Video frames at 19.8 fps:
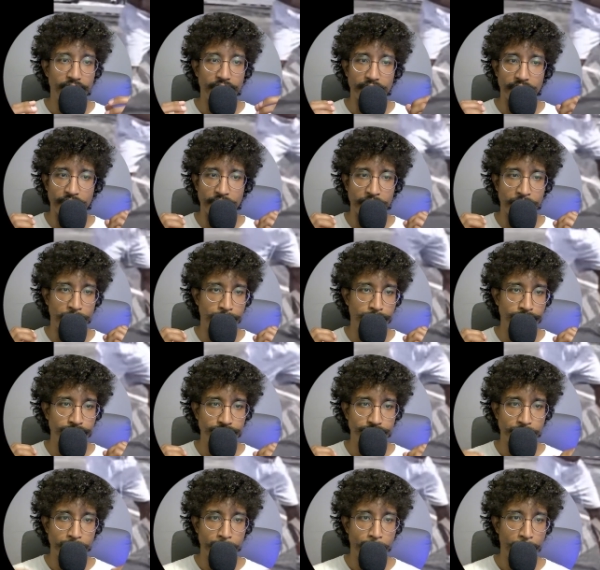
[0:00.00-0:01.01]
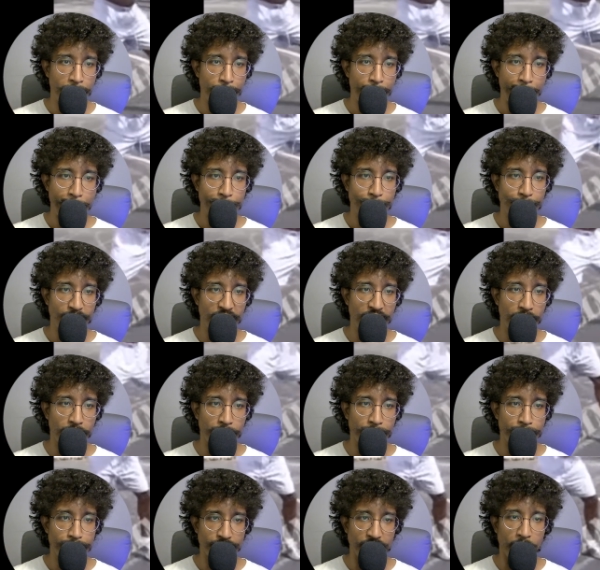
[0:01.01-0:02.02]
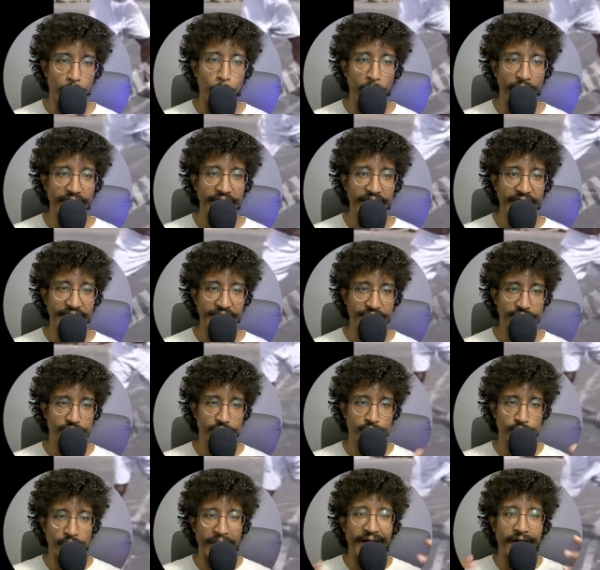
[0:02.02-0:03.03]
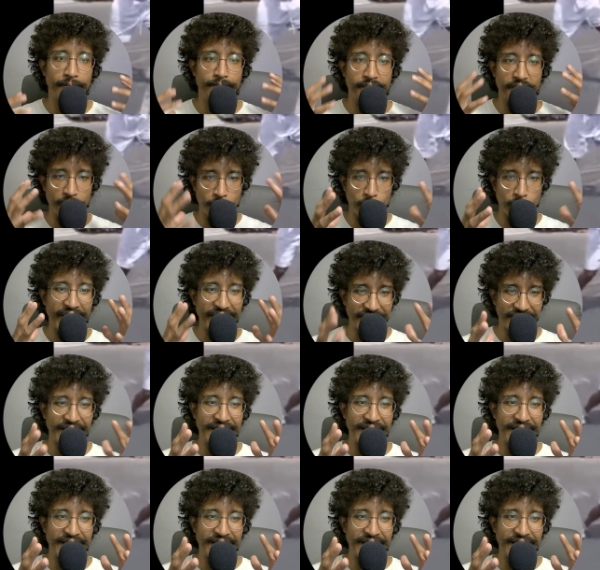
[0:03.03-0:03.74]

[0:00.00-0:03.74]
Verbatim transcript: um, you know, a willingness to try to be great